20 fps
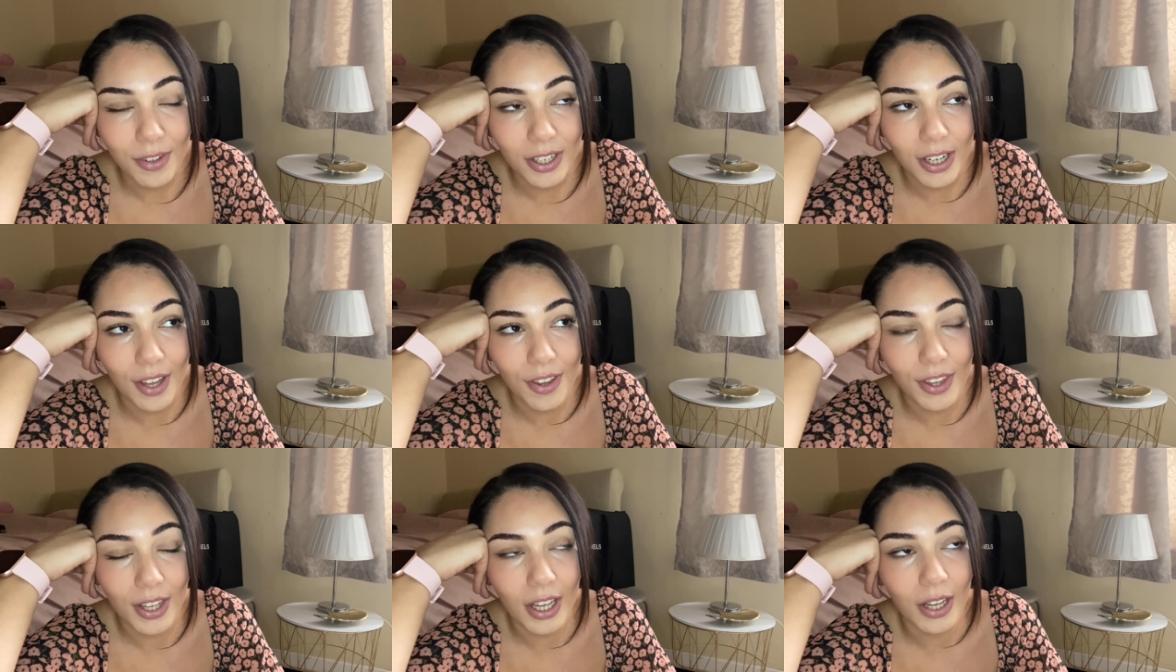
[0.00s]

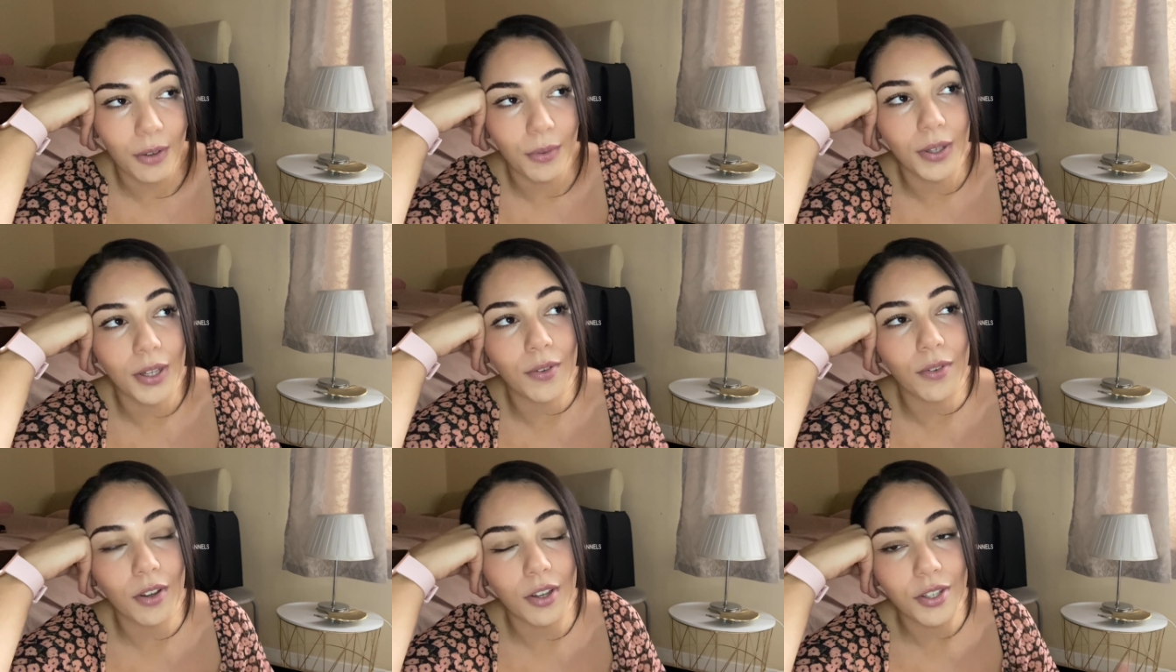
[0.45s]
and I think
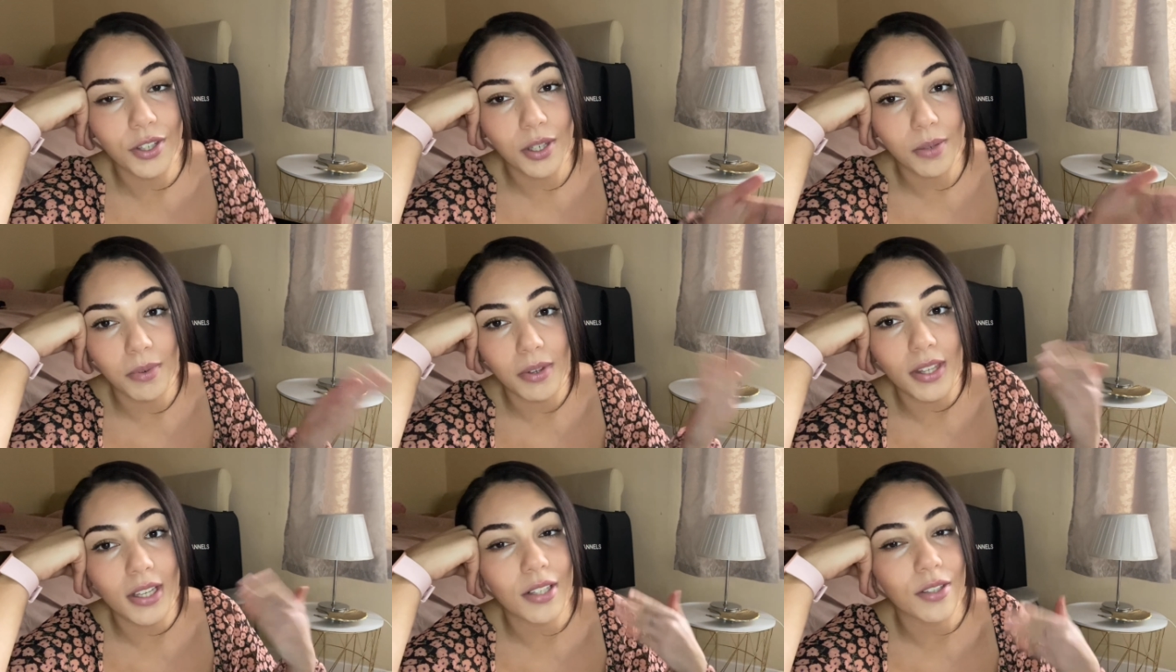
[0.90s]
you've got
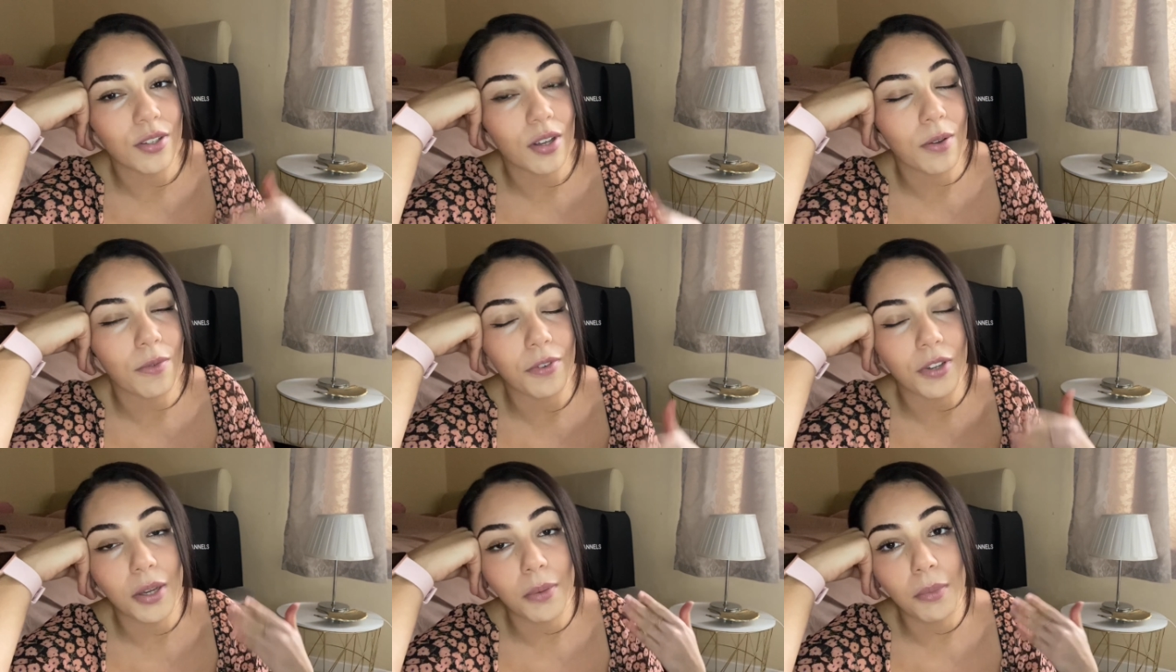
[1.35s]
so many things
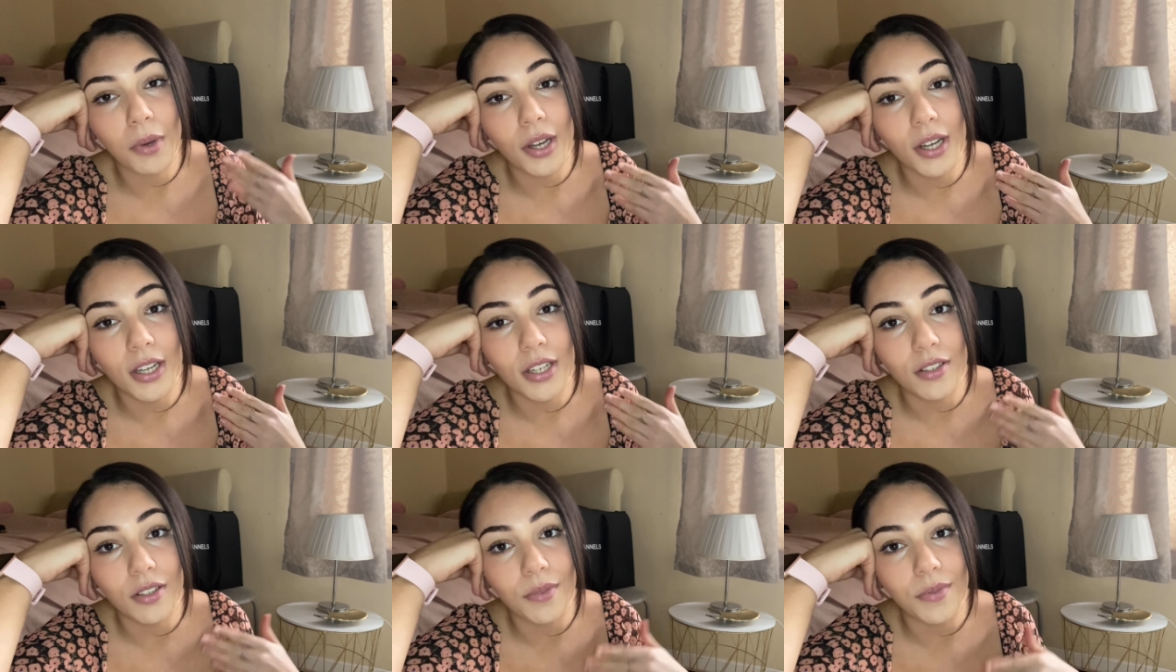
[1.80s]
going through your
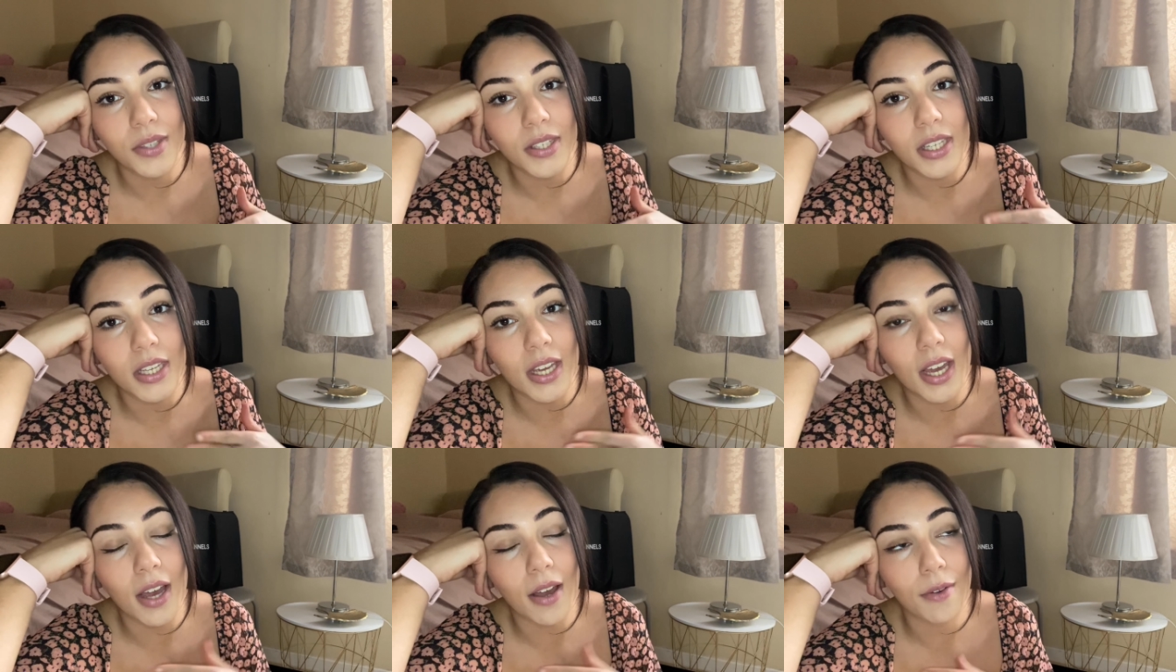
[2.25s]
mind.
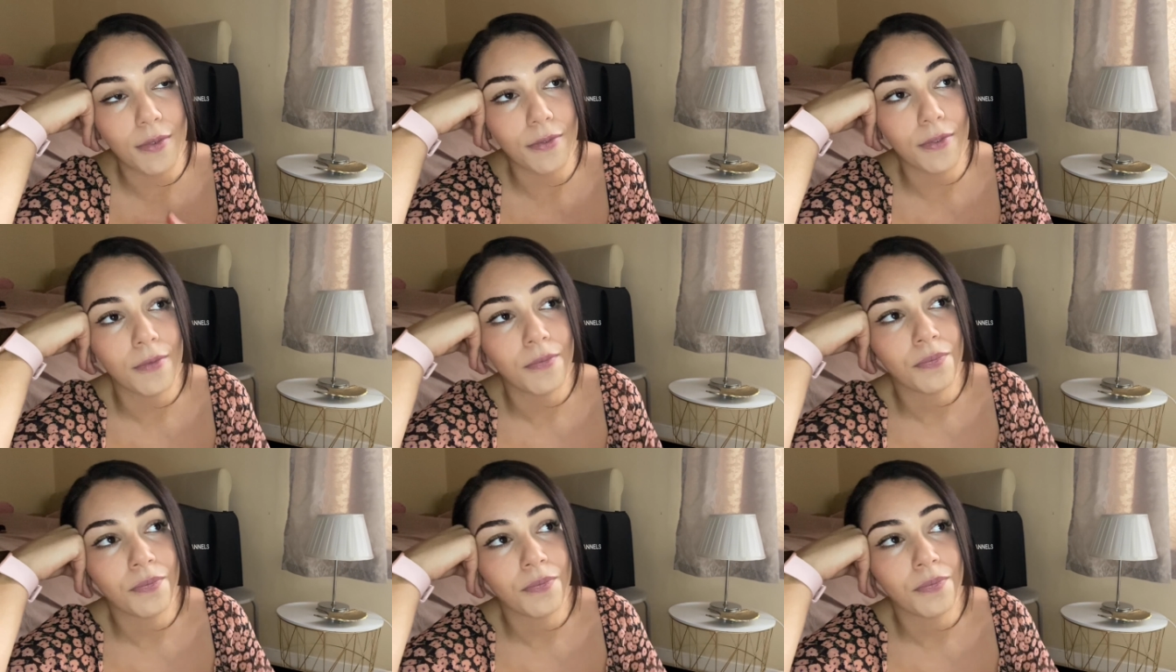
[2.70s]
Obviously you have